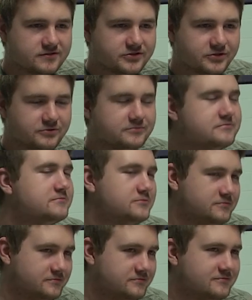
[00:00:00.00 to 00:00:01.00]
so
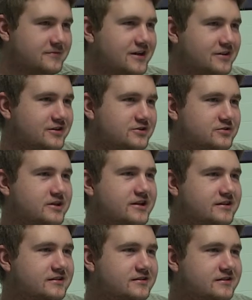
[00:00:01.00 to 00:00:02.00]
back on
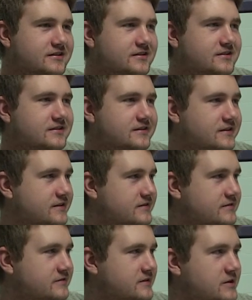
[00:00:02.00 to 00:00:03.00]
track.
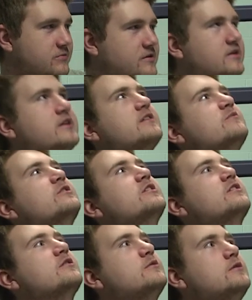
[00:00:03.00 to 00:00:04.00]
Like we
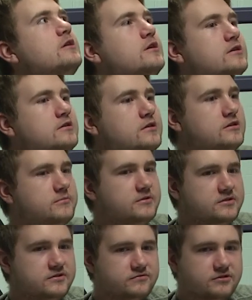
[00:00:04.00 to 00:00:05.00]
could go on and on
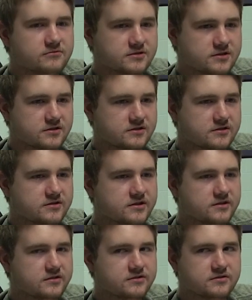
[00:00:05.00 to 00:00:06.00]
about these films because it's just
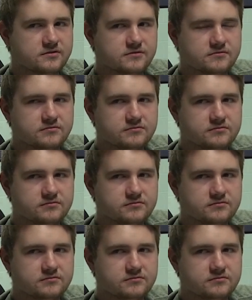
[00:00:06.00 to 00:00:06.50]
like they're so.